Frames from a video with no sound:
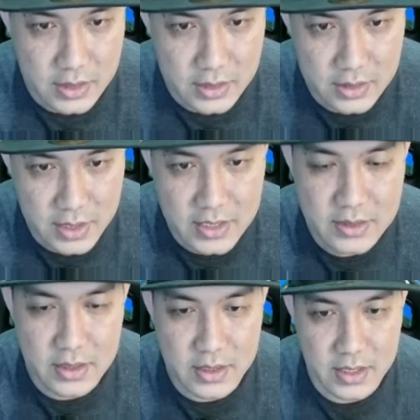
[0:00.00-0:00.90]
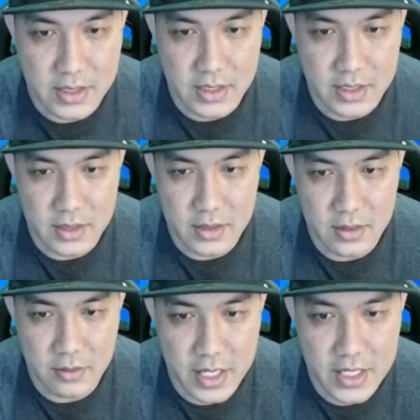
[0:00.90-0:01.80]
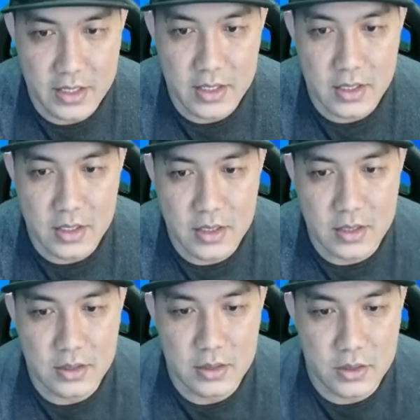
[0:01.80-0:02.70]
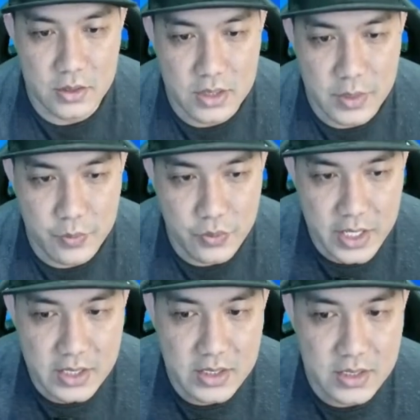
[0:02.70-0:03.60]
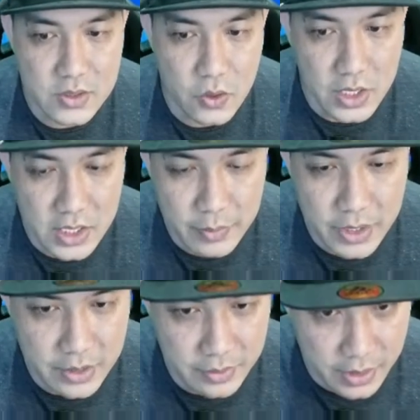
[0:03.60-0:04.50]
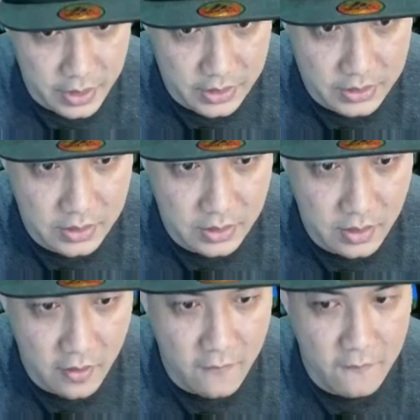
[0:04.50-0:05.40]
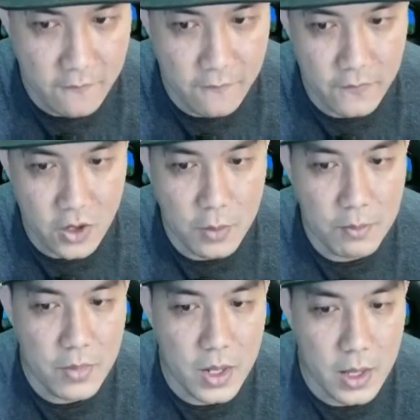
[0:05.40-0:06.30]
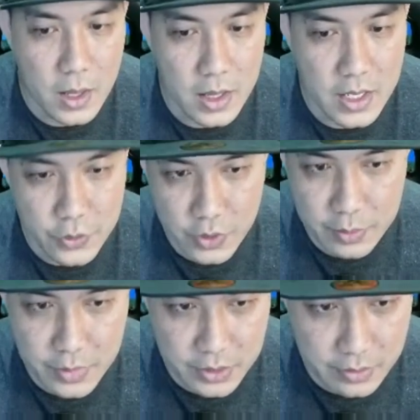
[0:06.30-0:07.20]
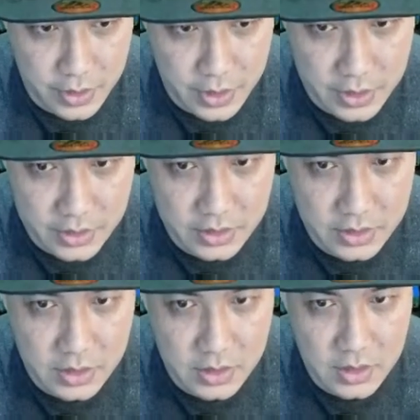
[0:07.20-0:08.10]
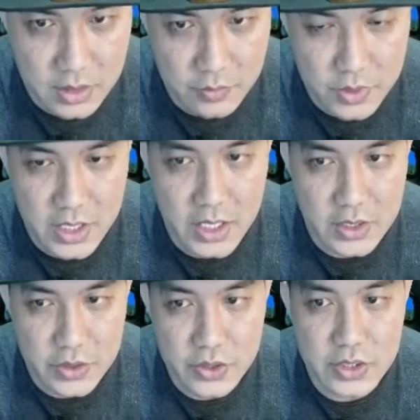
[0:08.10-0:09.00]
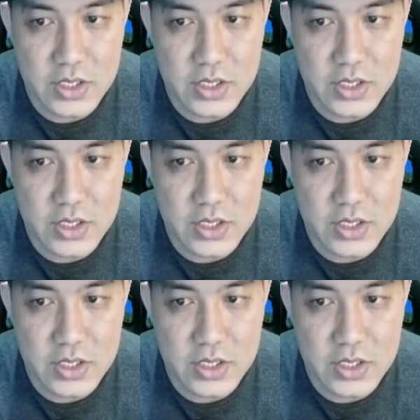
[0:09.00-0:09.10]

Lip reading: That's the key, right? To separate solid materials from liquid materials, we can use